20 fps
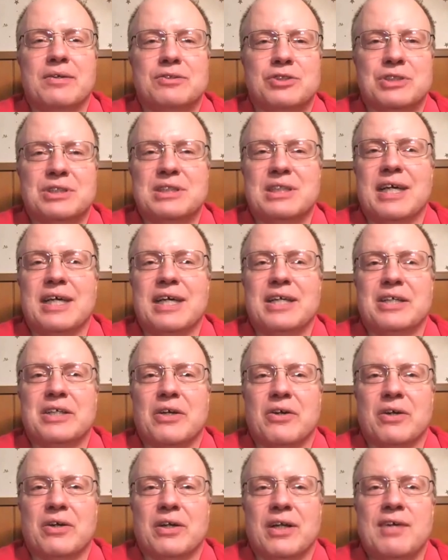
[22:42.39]
just like in
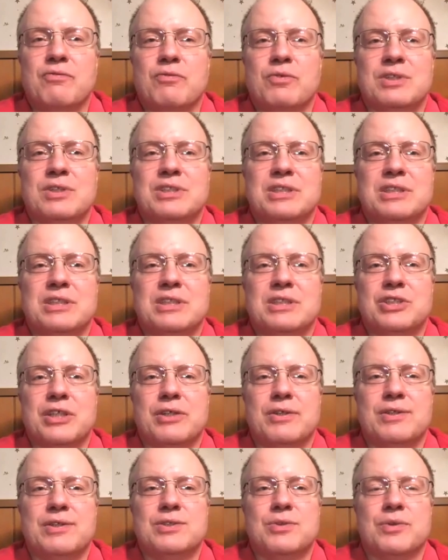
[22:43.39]
our live ones at the
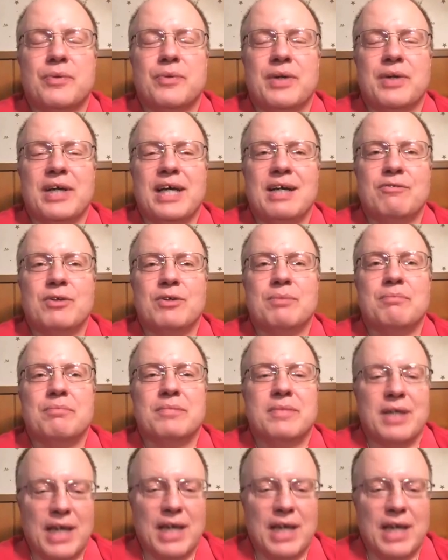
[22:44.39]
shows when we have them,